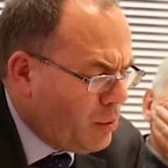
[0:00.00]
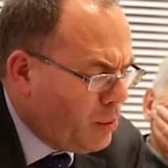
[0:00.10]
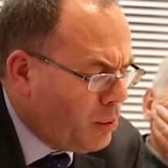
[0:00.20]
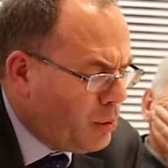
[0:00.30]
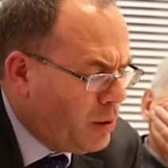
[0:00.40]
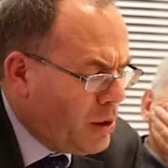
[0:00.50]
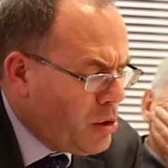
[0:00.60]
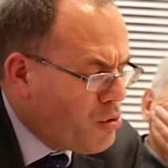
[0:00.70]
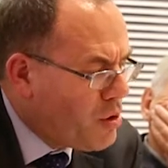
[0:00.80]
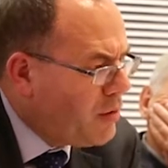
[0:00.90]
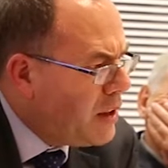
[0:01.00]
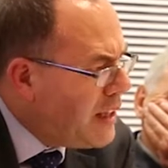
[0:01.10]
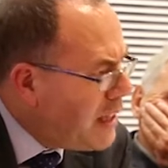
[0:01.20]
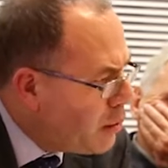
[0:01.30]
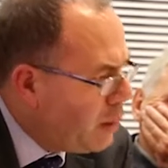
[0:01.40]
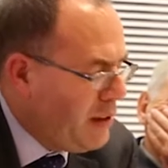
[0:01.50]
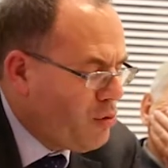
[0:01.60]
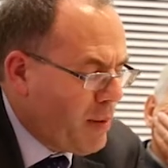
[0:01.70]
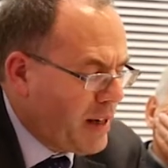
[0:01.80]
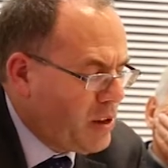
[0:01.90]
World War, driven an equally
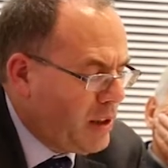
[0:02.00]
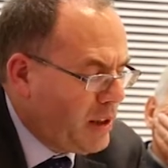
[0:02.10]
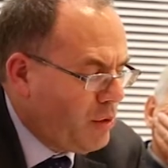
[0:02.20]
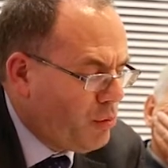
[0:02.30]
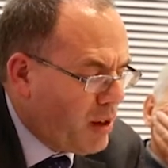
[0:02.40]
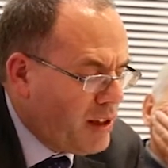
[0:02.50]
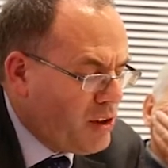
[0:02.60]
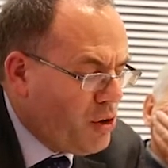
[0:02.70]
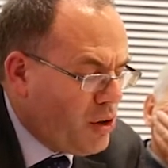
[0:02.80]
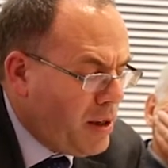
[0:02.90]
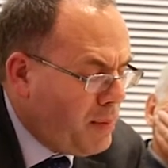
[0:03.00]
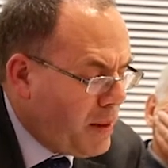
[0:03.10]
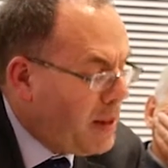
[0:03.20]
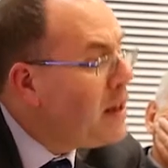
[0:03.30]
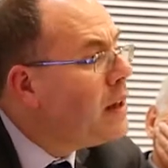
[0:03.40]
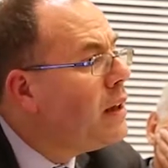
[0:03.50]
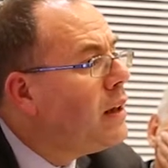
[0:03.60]
dramatic rise in GDP,